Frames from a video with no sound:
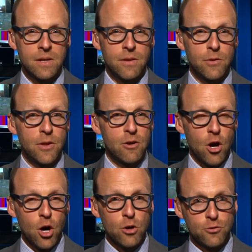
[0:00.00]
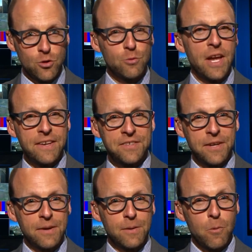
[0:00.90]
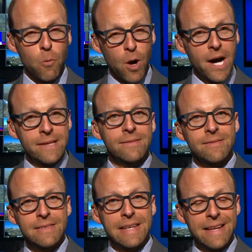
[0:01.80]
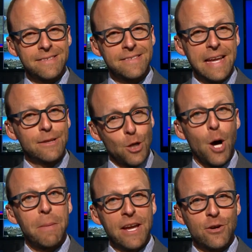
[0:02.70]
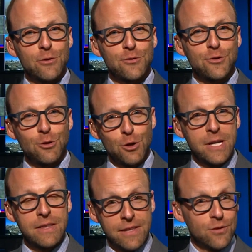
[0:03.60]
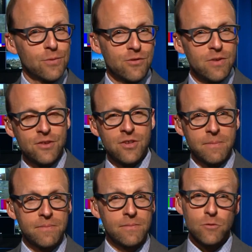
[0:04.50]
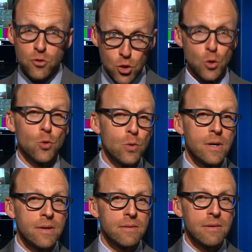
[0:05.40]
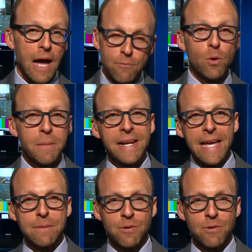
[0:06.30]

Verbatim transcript: There are two takes here. One, get state lawmakers to look at this restriction. Two, have more Medicaid